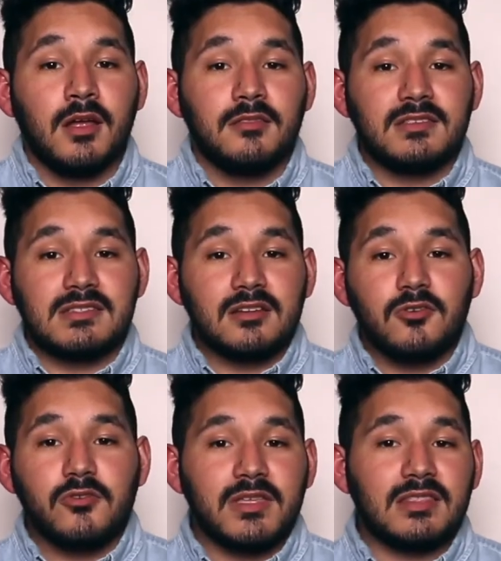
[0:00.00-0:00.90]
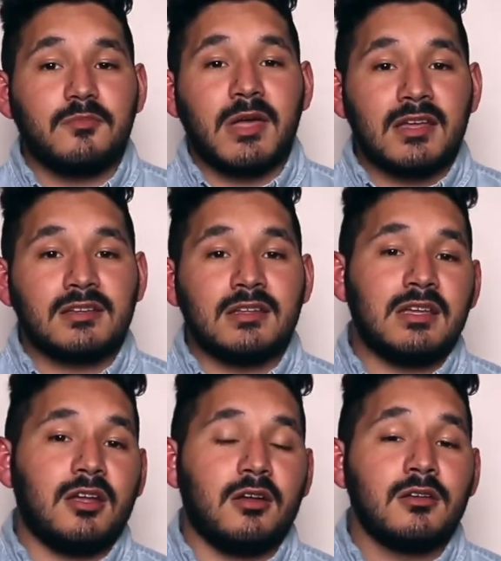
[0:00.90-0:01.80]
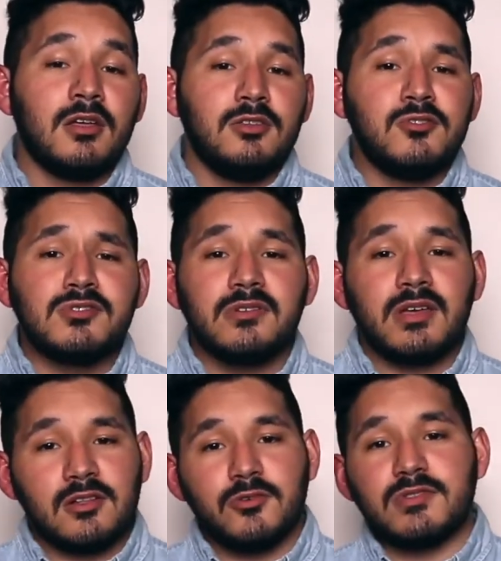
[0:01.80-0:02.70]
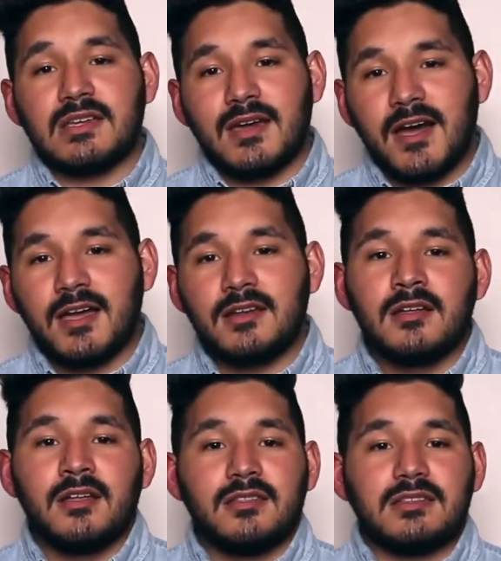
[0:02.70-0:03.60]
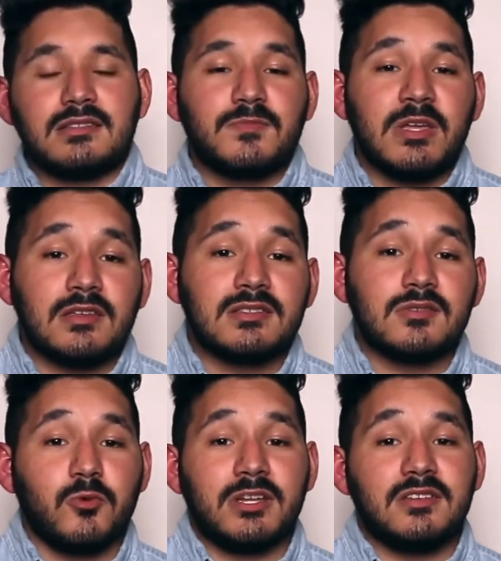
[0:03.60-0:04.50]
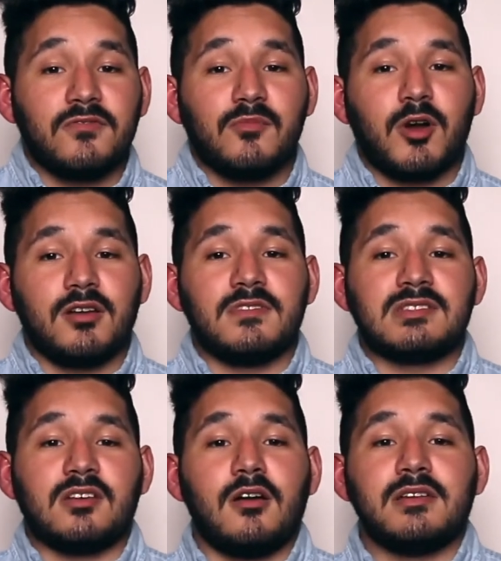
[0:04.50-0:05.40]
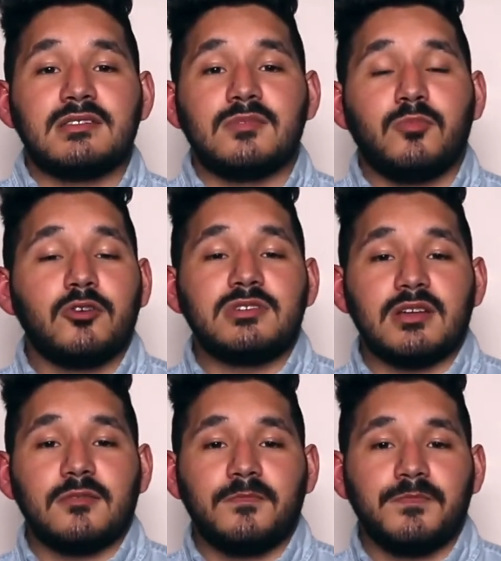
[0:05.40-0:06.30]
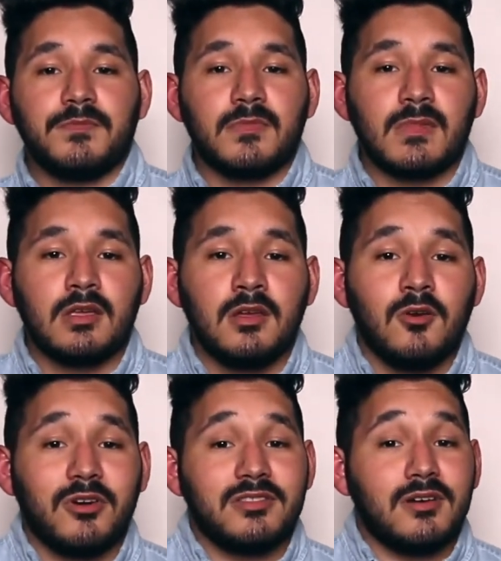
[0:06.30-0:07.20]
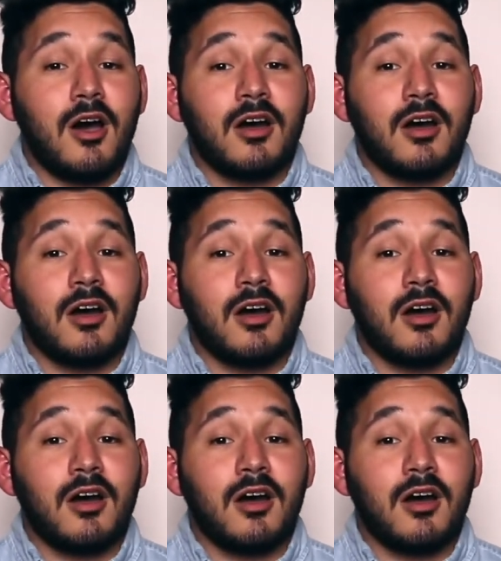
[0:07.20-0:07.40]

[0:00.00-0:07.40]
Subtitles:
The signal that the band can hear usually includes a guide that speaks when a different part of the song is approaching, while the